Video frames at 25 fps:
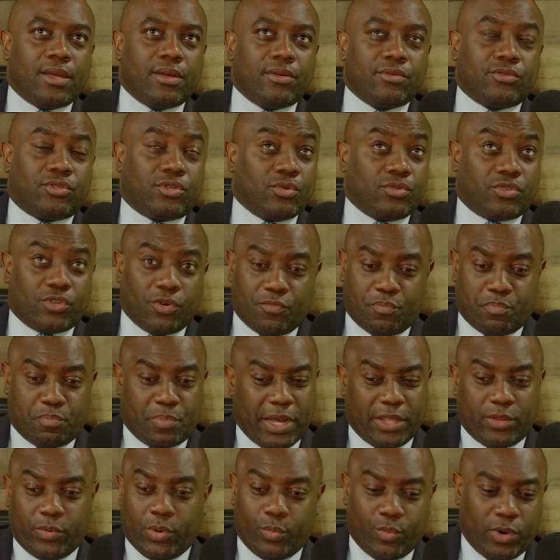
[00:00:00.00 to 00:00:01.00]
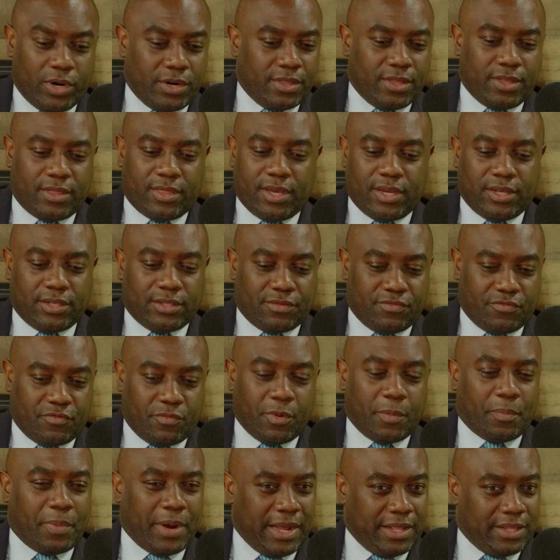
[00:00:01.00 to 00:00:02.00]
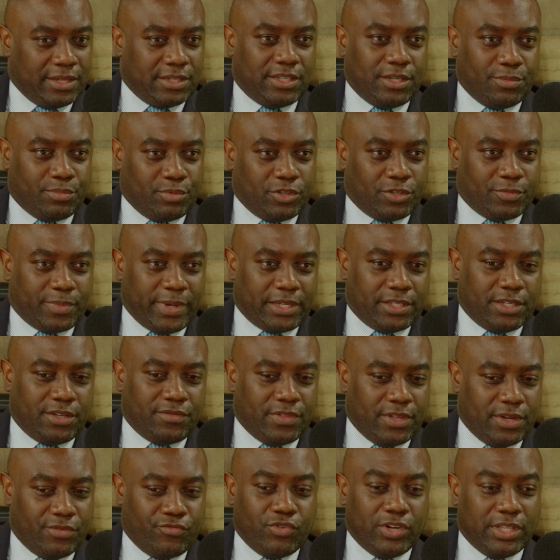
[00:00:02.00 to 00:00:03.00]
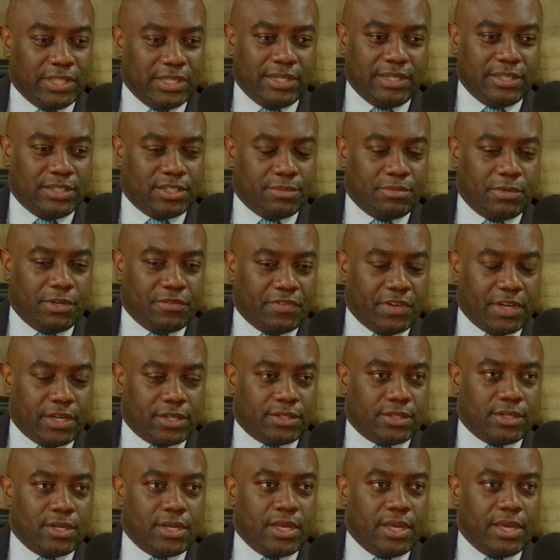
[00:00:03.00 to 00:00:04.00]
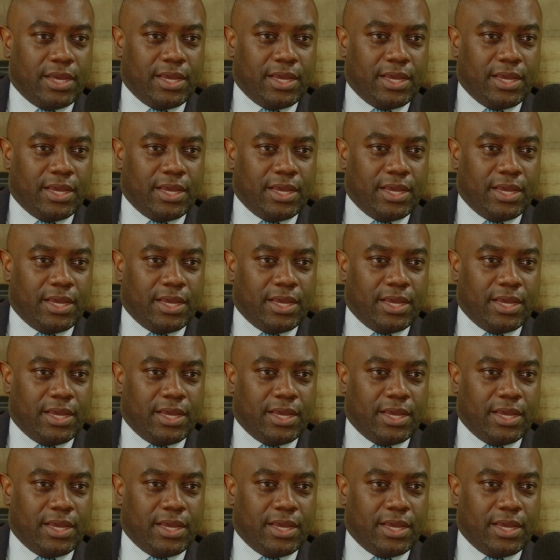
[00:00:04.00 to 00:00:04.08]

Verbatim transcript: so, by the way, one of the things from a policy perspective that really needs to be fixed